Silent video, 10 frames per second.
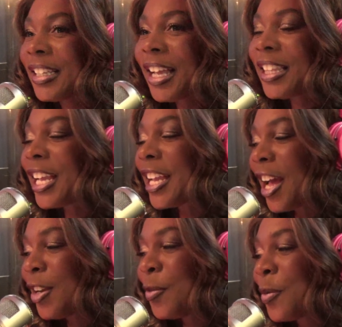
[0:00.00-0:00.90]
I think I
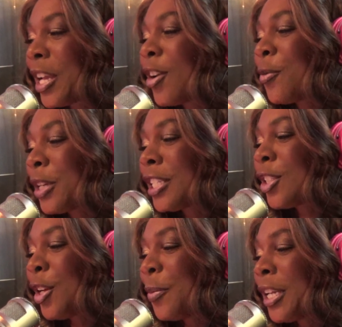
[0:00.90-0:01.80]
got it. We got. it's
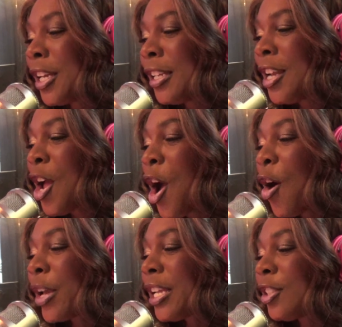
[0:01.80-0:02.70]
gonna be good.
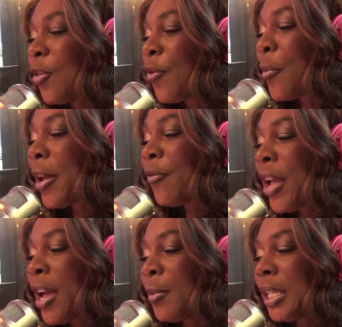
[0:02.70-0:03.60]
Okay, so for my
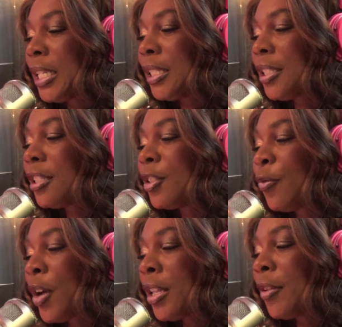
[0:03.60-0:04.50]
families, this is
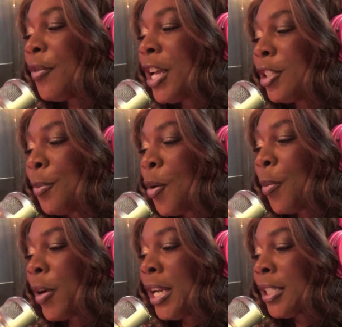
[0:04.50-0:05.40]
fun. The Fiesta Bowl
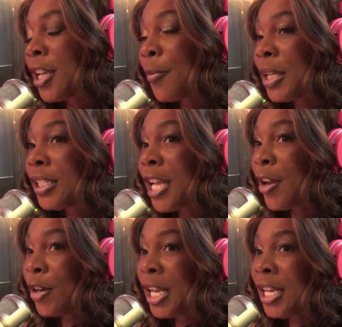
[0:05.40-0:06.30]
parade is coming
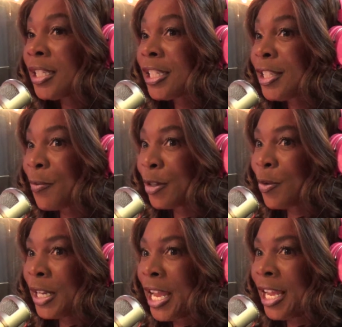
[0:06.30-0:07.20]
Saturday, December
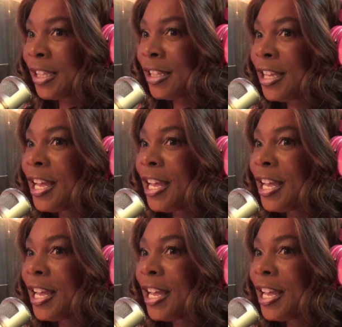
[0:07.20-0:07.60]
28th.